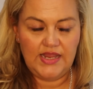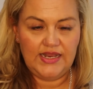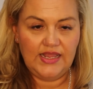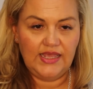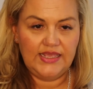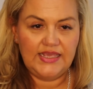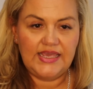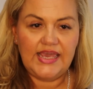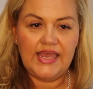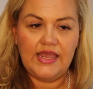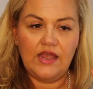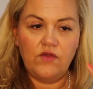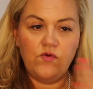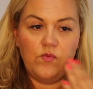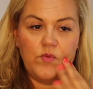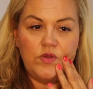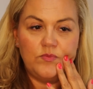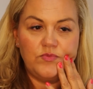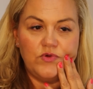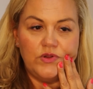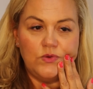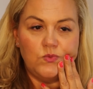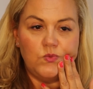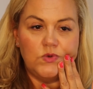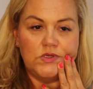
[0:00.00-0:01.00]
And I
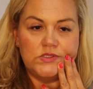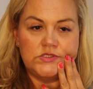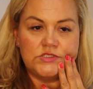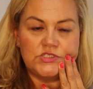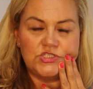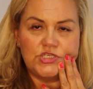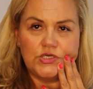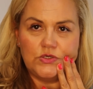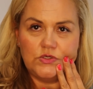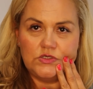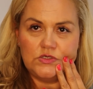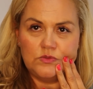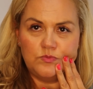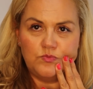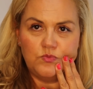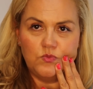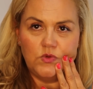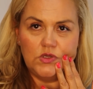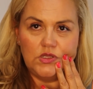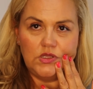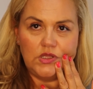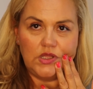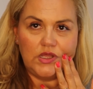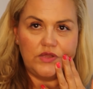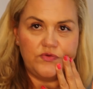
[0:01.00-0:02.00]
remember I once told
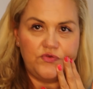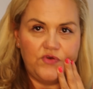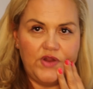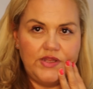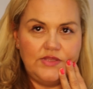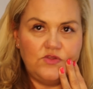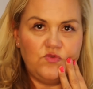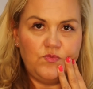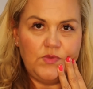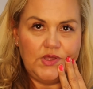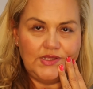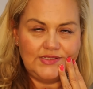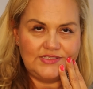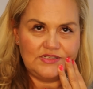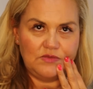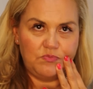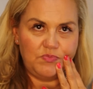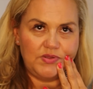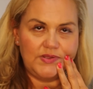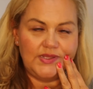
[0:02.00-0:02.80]
a friend of mine,